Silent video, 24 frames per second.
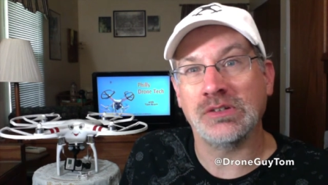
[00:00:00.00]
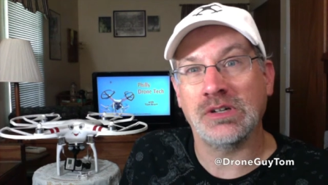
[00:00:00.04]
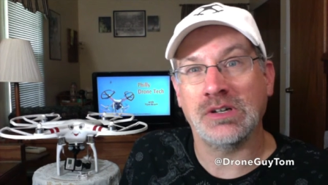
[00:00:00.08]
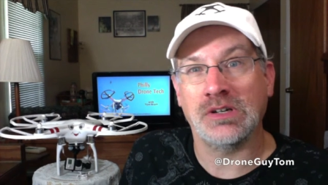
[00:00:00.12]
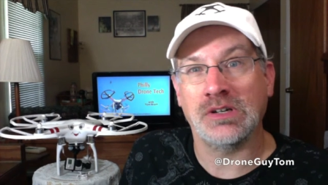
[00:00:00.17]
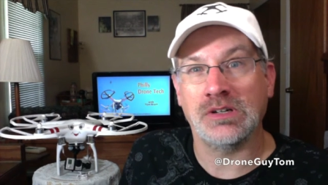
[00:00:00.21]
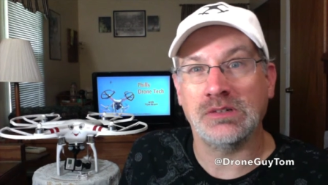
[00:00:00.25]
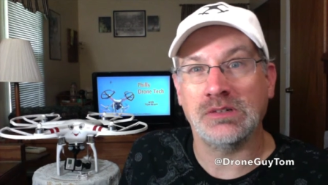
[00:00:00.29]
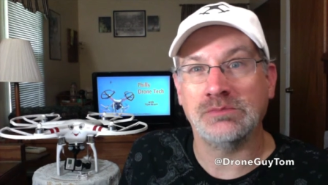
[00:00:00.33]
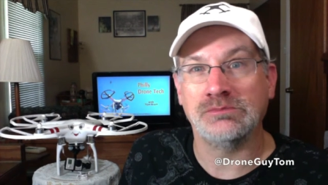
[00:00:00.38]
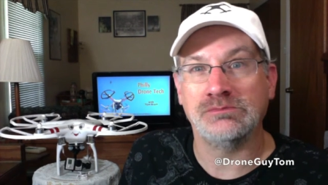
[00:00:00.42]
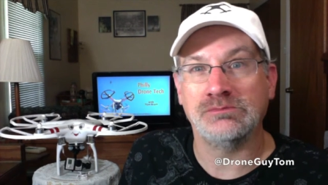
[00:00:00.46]

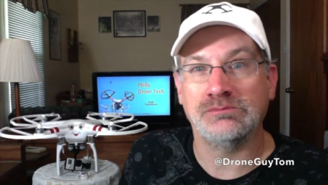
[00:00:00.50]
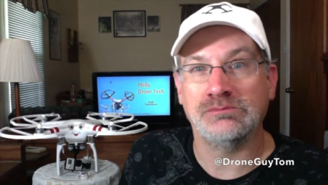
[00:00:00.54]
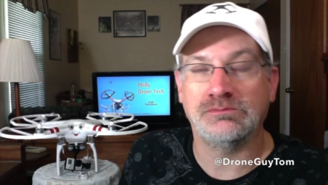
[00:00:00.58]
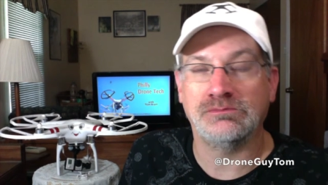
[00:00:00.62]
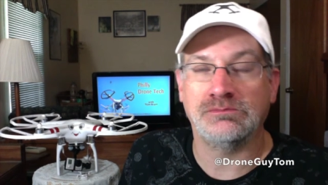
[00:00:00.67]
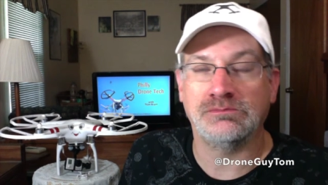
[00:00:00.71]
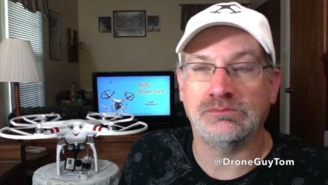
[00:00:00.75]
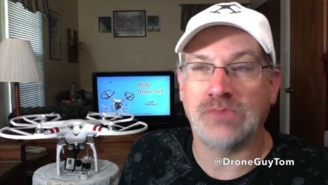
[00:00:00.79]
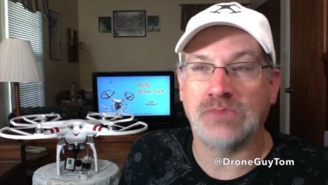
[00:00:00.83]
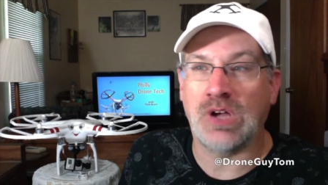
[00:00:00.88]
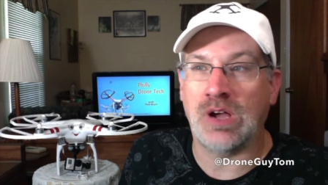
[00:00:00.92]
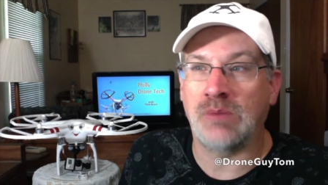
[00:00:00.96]

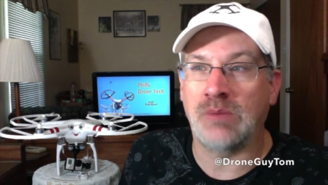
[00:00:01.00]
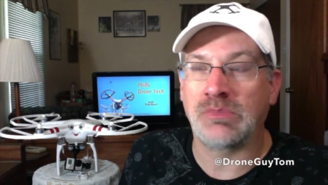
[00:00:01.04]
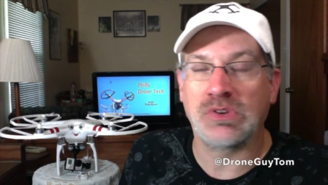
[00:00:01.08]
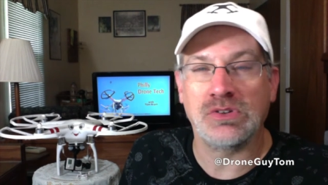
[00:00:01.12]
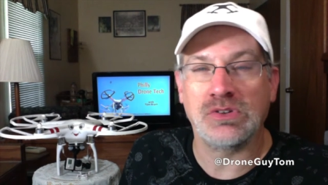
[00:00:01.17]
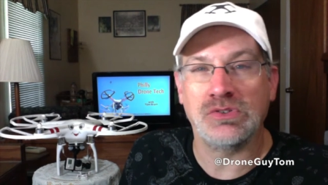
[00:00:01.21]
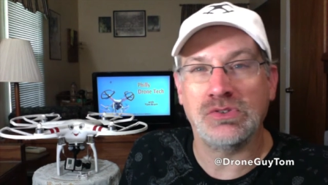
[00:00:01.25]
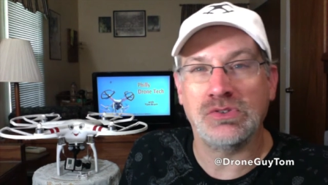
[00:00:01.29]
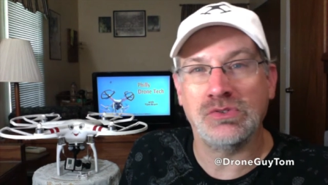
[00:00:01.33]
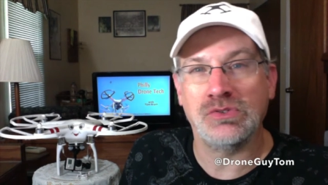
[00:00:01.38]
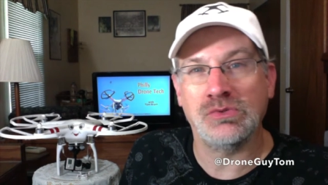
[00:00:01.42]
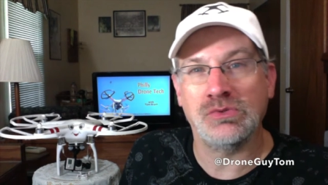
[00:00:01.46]
I'm
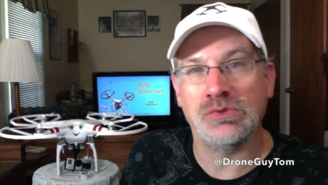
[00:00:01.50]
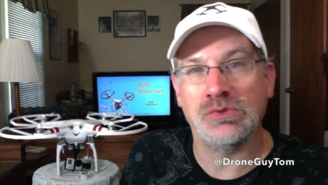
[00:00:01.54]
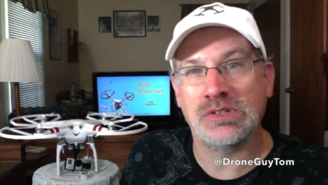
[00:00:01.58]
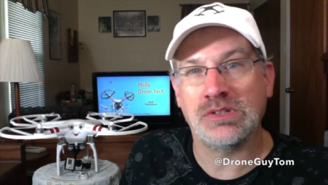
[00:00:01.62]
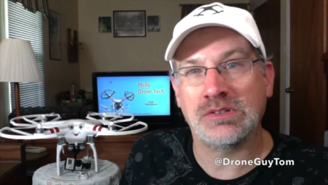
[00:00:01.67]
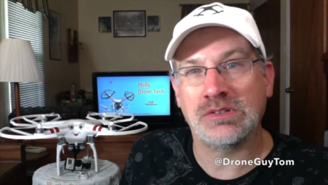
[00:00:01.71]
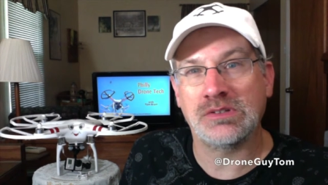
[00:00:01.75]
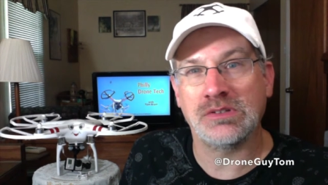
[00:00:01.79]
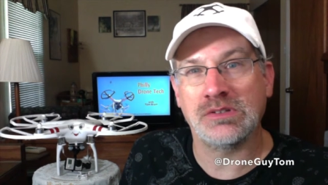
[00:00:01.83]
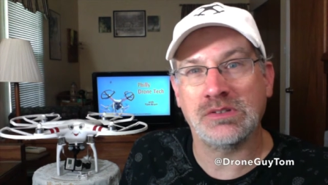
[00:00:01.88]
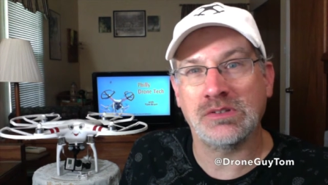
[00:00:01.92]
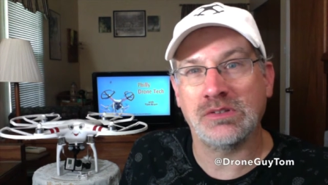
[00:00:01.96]
going to do
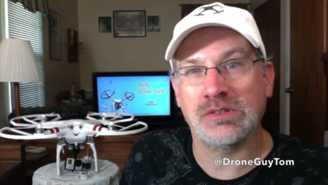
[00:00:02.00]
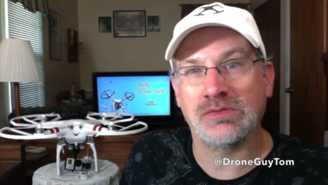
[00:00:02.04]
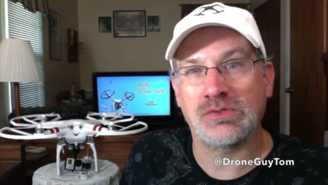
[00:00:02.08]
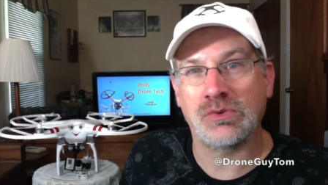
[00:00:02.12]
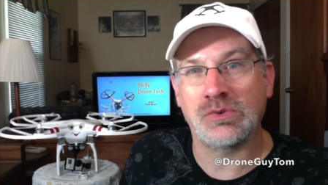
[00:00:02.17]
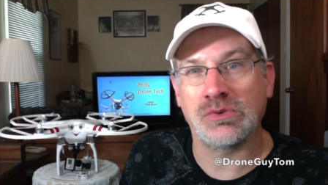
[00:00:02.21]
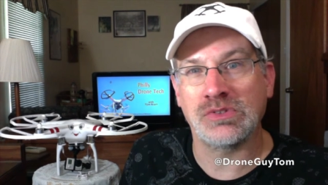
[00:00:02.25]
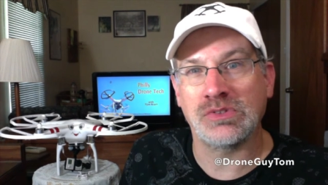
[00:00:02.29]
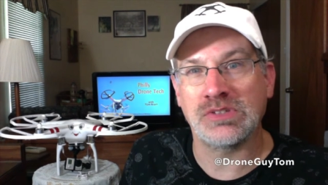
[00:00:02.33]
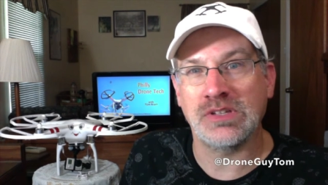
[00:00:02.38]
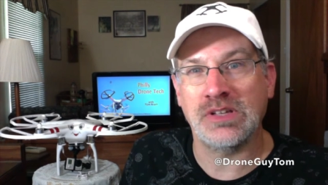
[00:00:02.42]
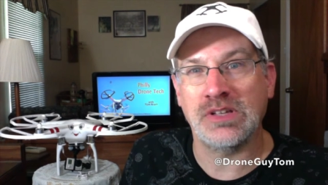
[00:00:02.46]
what, of
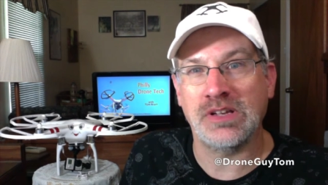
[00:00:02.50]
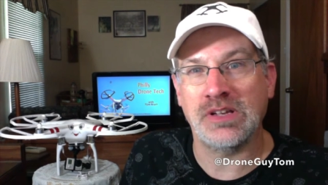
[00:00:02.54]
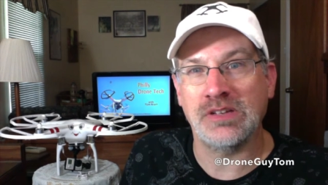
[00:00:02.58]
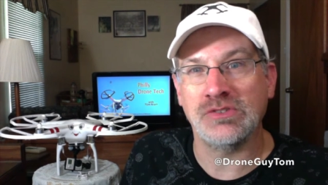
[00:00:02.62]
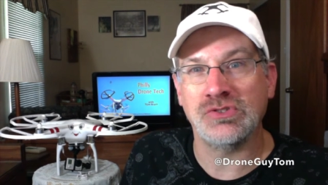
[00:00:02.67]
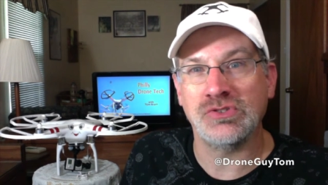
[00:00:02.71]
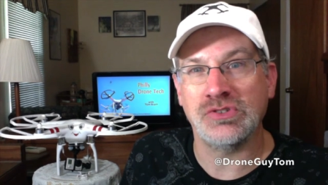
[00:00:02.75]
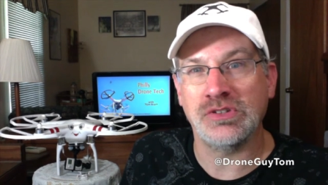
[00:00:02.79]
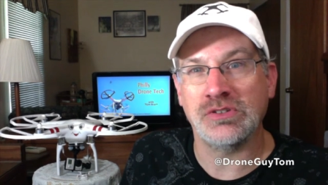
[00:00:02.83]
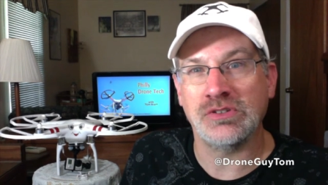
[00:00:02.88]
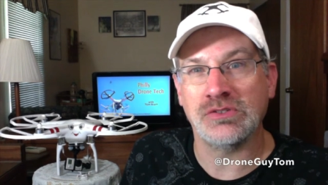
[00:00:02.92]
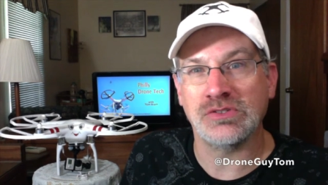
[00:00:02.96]
course, any
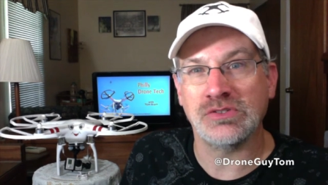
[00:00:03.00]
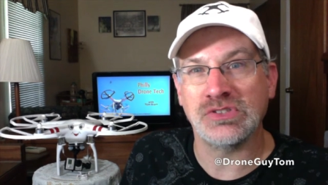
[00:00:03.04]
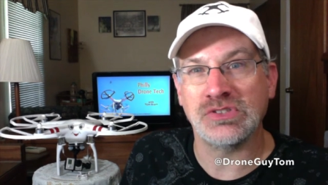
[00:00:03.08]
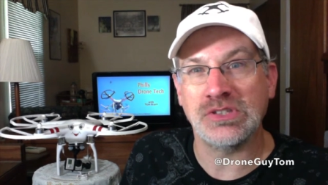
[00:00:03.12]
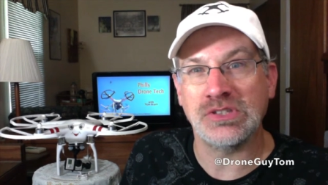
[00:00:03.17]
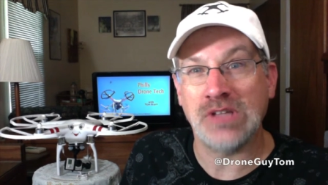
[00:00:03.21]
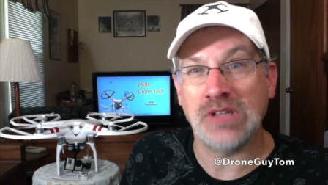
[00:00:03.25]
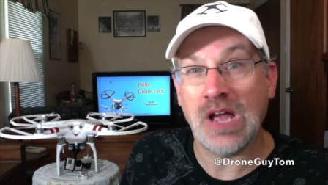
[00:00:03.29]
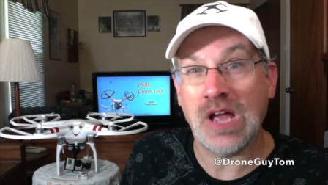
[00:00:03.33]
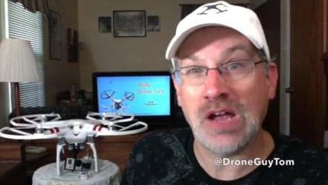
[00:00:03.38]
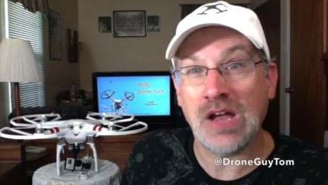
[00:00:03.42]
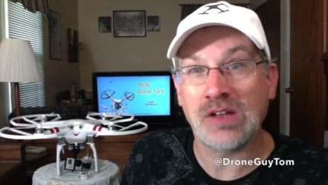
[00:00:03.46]
engineer is
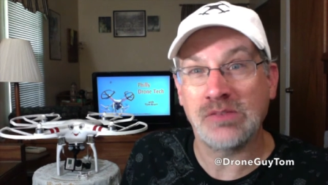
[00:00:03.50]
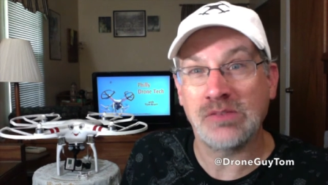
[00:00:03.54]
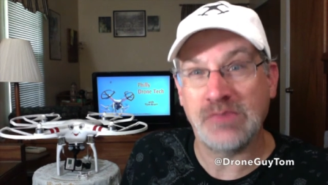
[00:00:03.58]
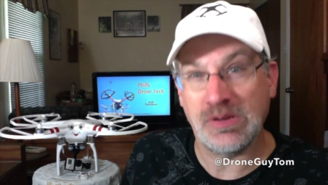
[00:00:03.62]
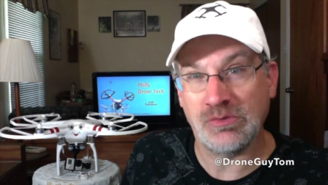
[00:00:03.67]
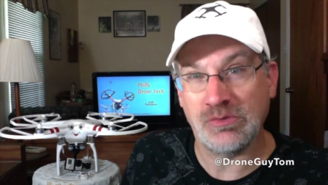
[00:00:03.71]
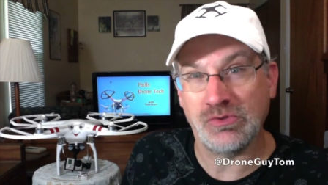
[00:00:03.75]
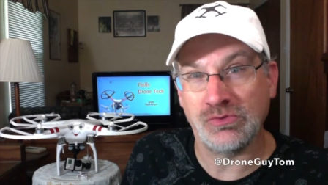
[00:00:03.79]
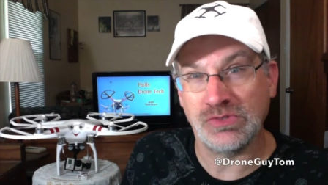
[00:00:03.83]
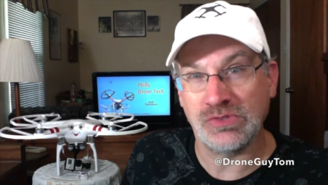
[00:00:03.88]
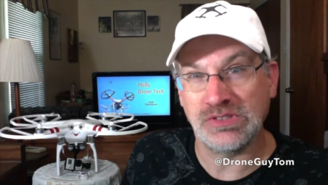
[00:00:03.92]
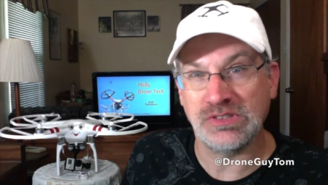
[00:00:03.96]
not going to be
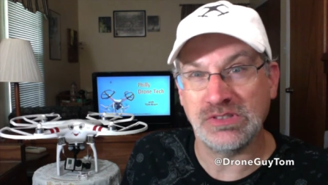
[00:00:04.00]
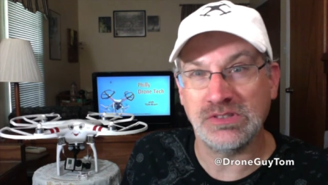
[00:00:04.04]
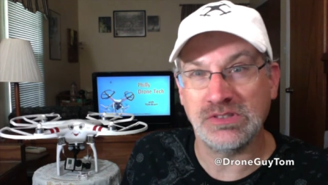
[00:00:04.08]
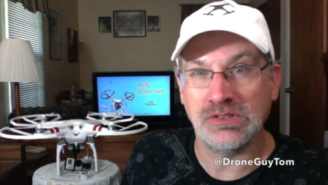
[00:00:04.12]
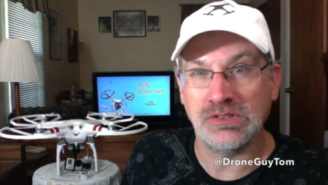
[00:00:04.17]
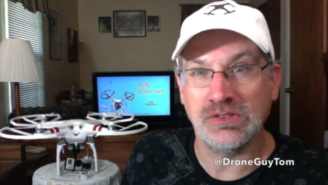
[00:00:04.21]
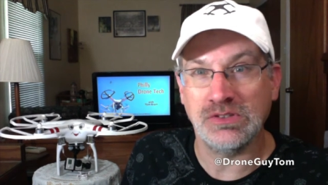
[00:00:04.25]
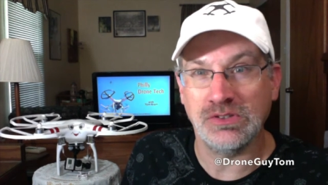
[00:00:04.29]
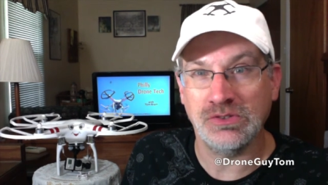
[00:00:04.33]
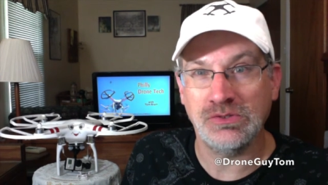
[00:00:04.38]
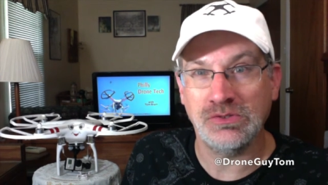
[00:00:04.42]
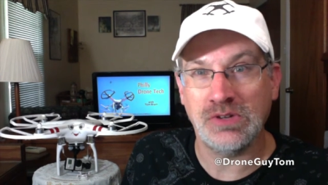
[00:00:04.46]
able to resist
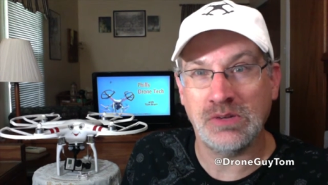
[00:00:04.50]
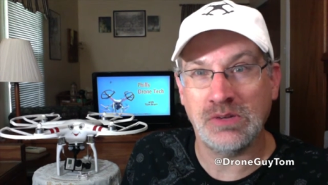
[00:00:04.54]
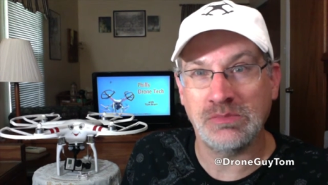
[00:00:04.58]
to do.